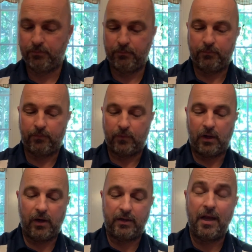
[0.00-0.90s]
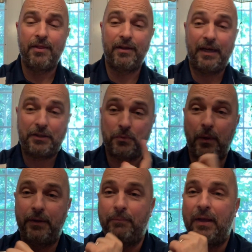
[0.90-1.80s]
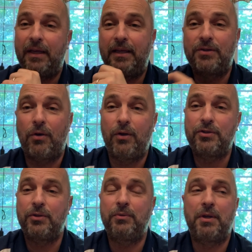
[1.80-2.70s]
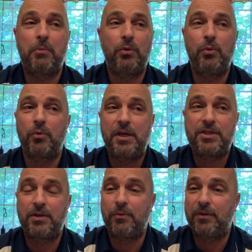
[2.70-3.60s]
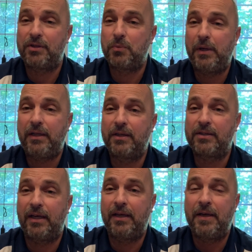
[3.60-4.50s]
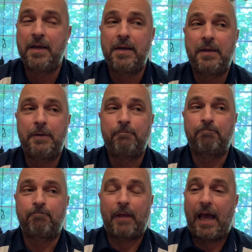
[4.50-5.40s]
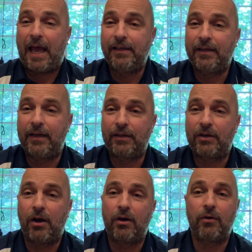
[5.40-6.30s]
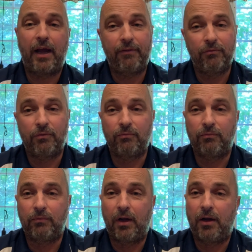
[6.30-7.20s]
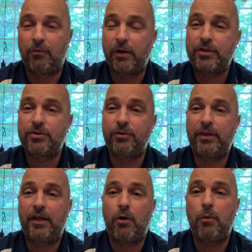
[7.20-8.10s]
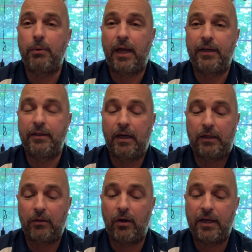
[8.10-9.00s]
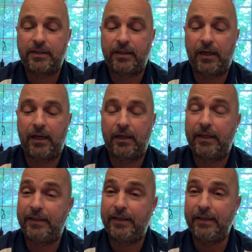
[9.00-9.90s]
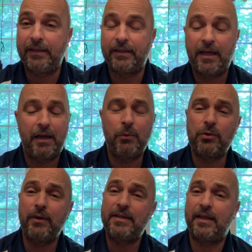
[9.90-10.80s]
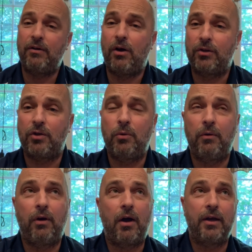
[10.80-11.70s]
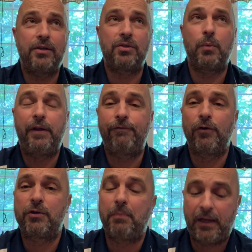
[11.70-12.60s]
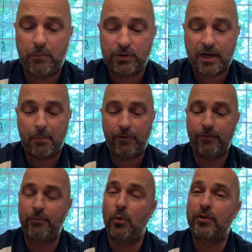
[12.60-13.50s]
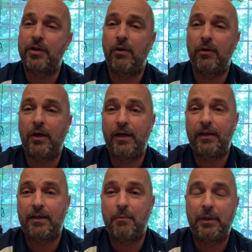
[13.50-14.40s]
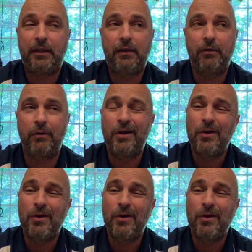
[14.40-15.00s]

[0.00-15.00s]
All right, the next one is also someone who reached out this week to say, hadn't gotten the card or I hadn't uh, registered yet. Hope it hadn't got lost. Uh, it didn't. It was only sent August 21st, but it was coming from North Carolina and coming here,